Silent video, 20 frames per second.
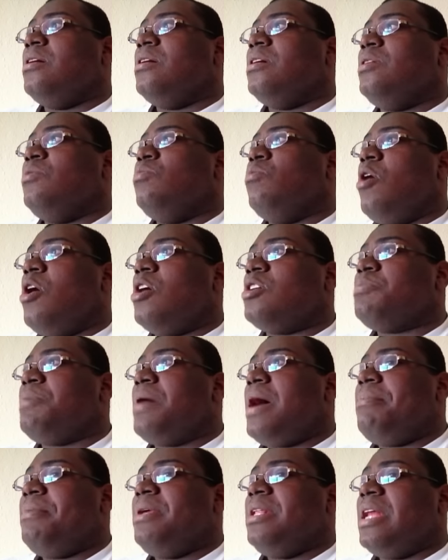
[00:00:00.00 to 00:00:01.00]
He walks
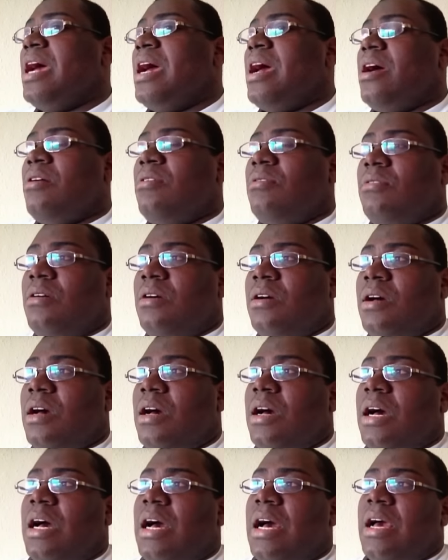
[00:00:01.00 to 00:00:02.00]
by me now.
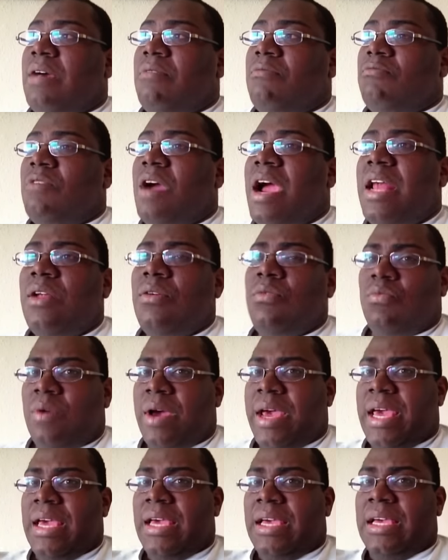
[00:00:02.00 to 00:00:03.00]
Right
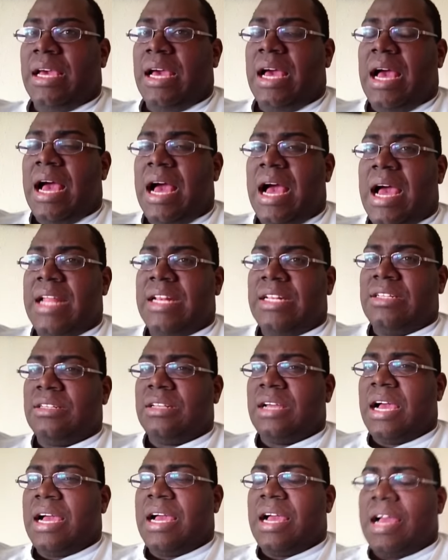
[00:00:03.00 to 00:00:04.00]
away, I
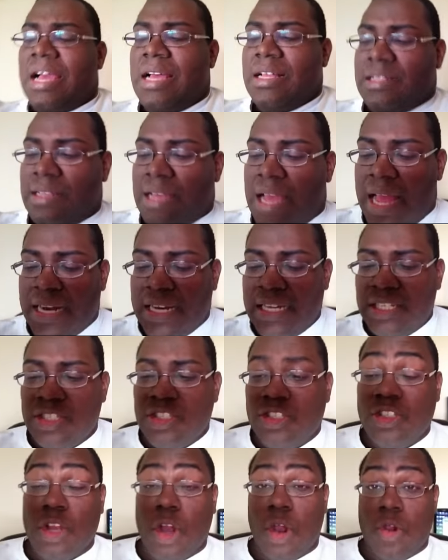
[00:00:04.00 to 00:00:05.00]

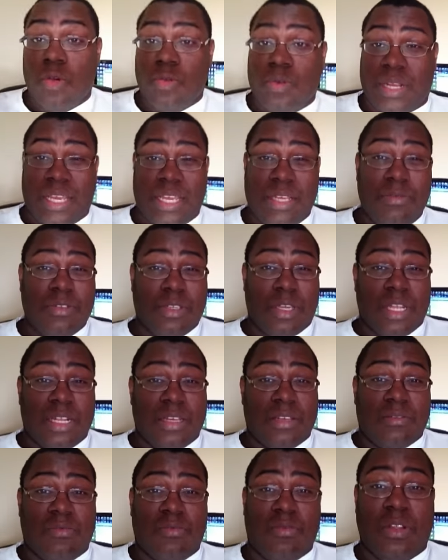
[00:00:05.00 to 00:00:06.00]
didn't know that he was
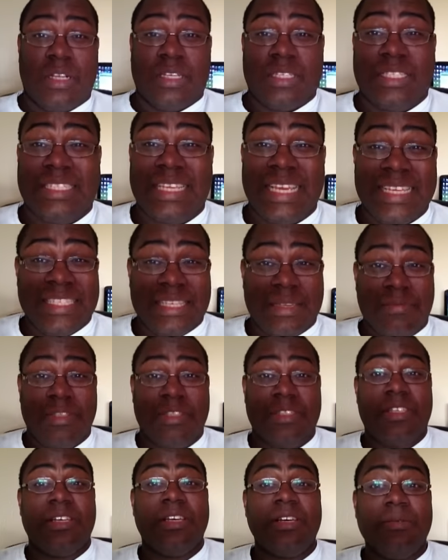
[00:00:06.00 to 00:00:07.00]
gonna want to say
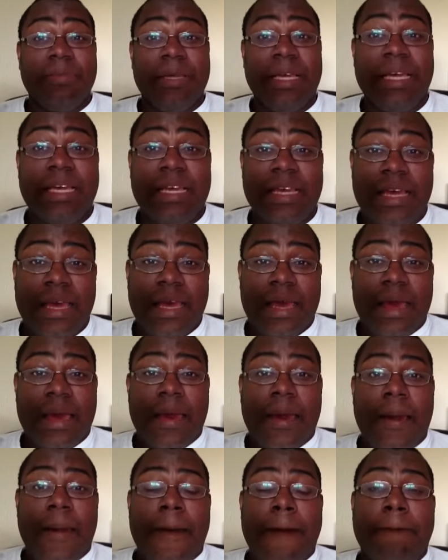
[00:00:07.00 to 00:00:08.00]
something to me,
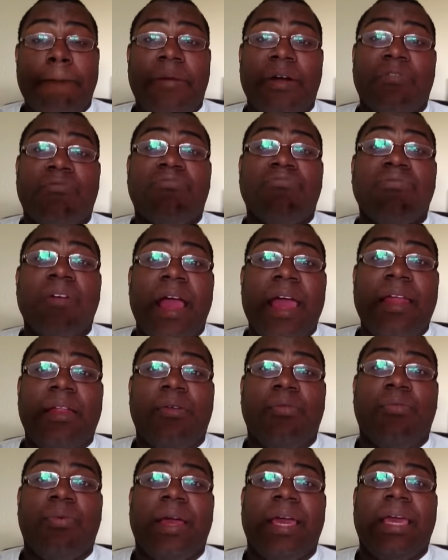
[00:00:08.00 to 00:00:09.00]
but right
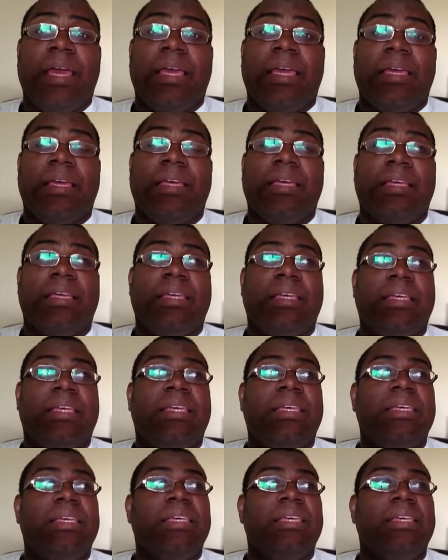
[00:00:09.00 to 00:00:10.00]
away
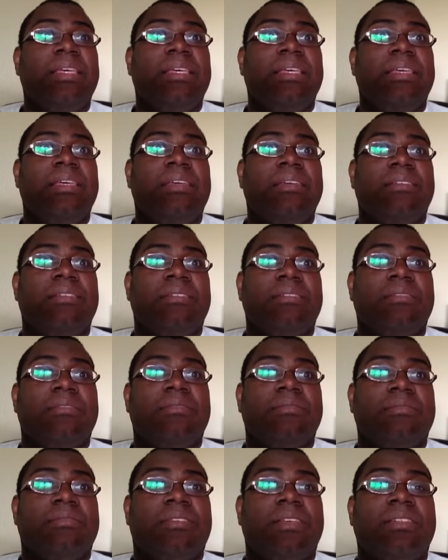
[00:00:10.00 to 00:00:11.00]
he
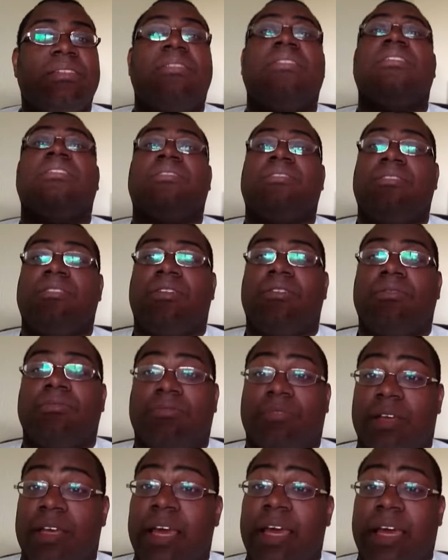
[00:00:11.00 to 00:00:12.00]
does the
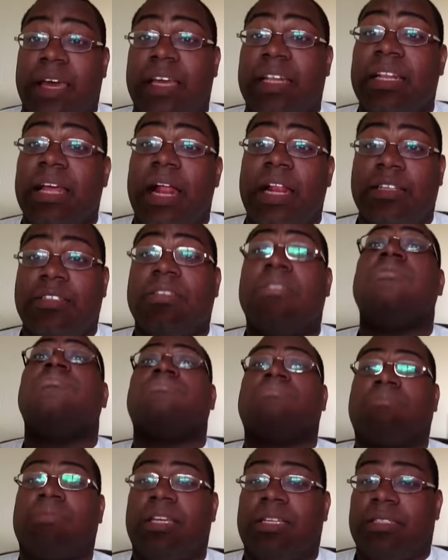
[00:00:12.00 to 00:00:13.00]
acknowledges
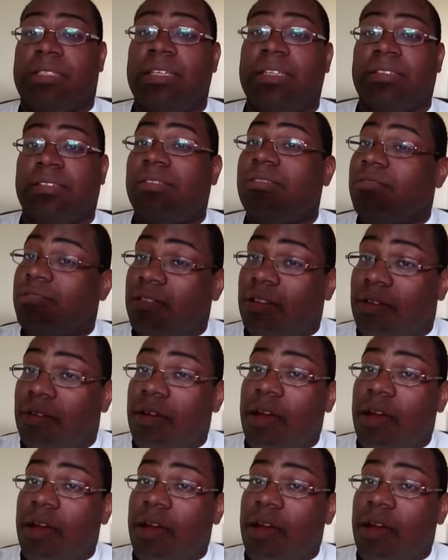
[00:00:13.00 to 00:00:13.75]
like this.